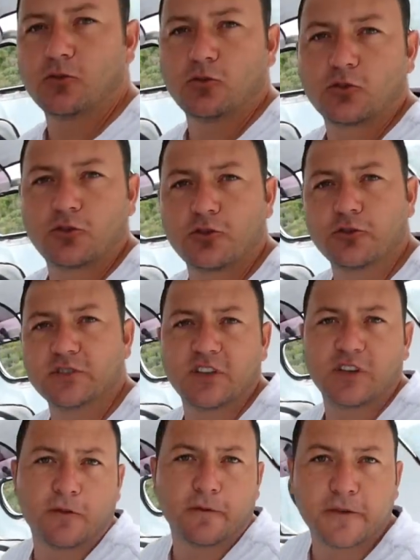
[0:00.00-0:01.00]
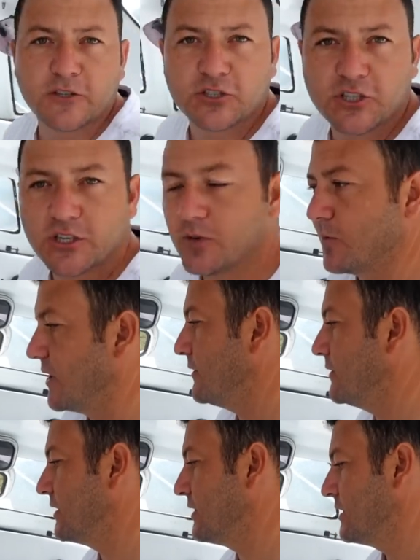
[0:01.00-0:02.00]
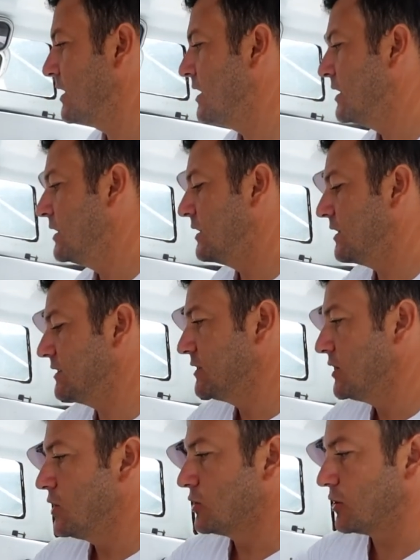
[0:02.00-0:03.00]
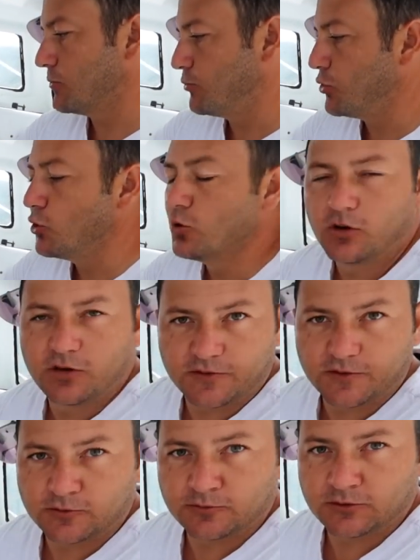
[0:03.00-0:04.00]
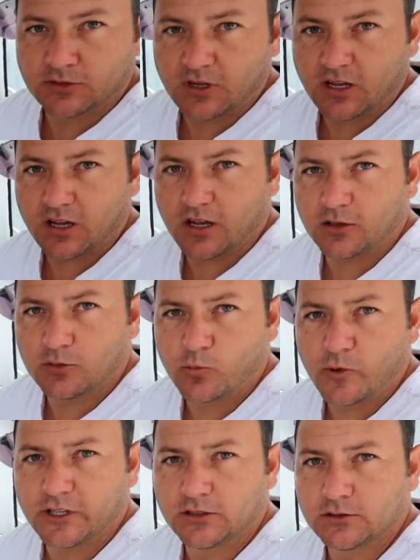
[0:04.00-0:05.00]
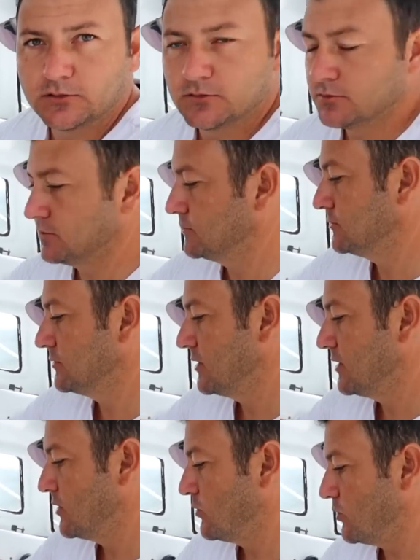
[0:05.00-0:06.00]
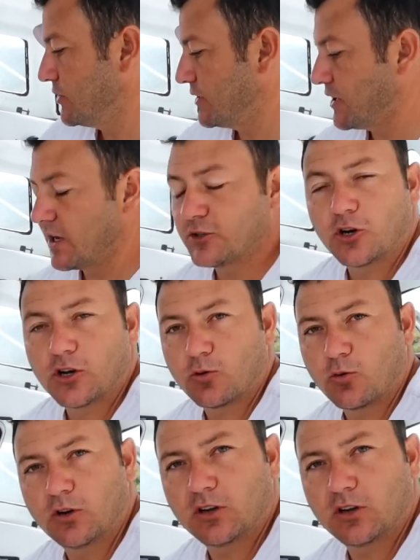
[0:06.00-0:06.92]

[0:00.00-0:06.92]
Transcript: or cruising or fishing or whatever that is. Got a beautiful helm wheel with hydraulic